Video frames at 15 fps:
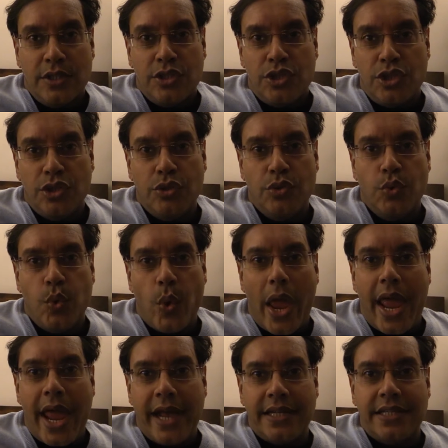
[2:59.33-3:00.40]
2
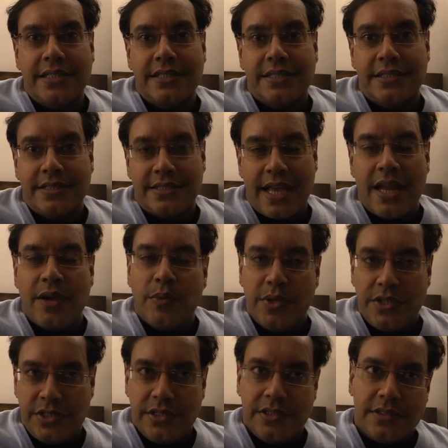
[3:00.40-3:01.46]
egg
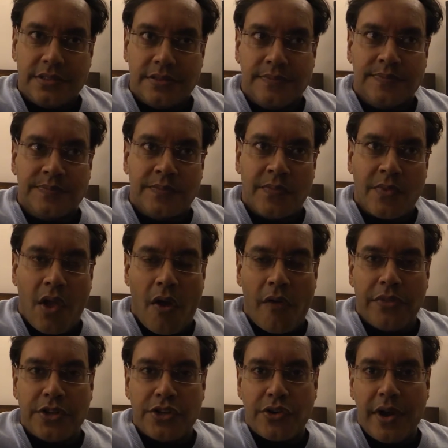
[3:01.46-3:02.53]
sandwiches on
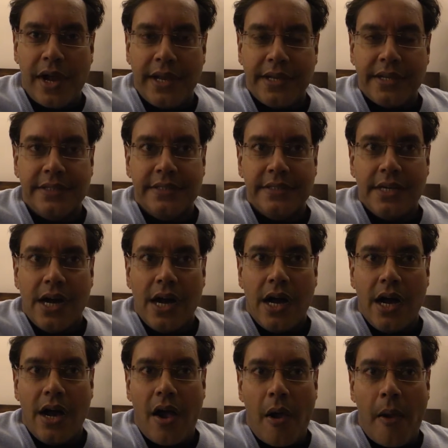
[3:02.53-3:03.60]
the train.
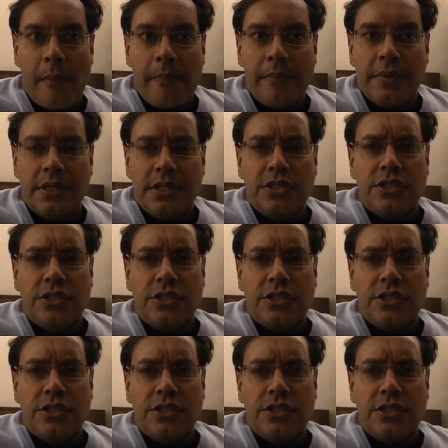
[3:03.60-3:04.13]
You